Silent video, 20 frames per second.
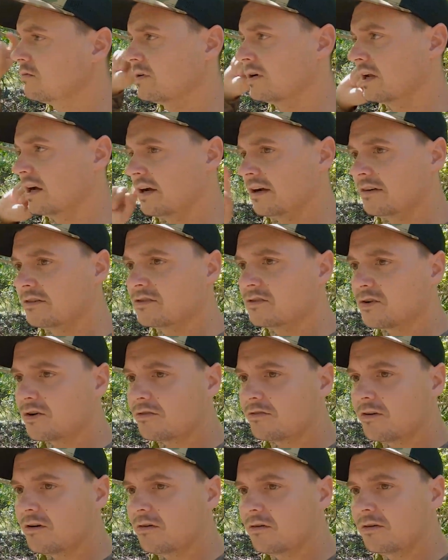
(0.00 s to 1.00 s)
when the acorns
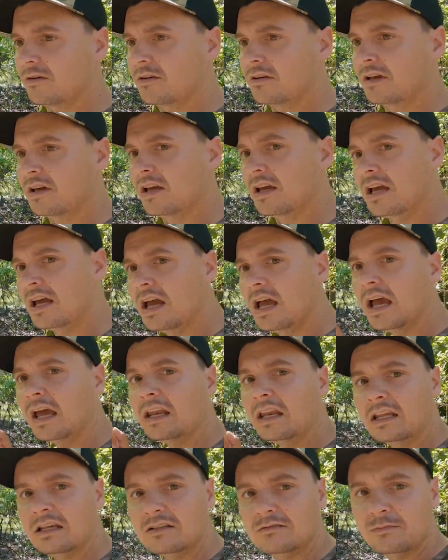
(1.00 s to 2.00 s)
start falling
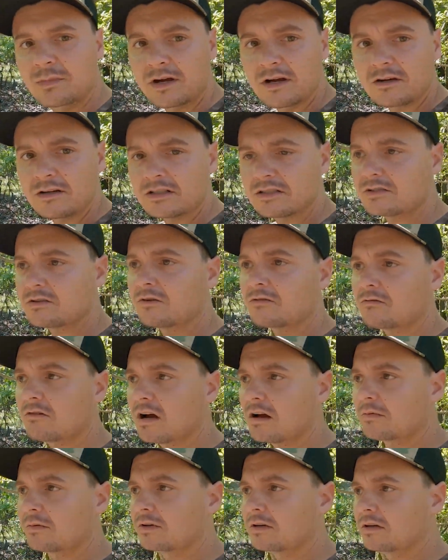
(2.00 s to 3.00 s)
and these berries start
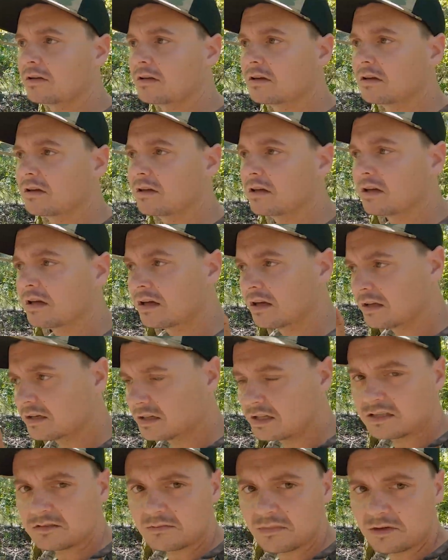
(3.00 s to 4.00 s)
ripening,
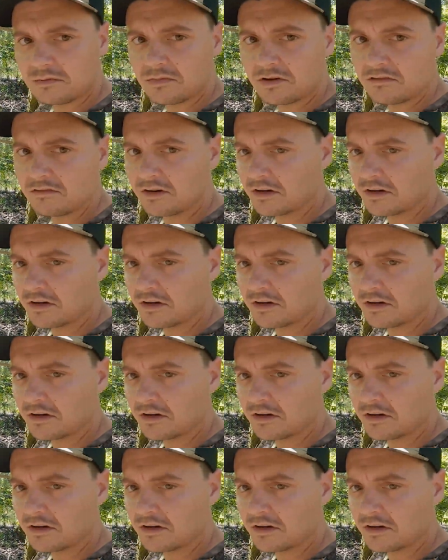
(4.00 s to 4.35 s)
this may be a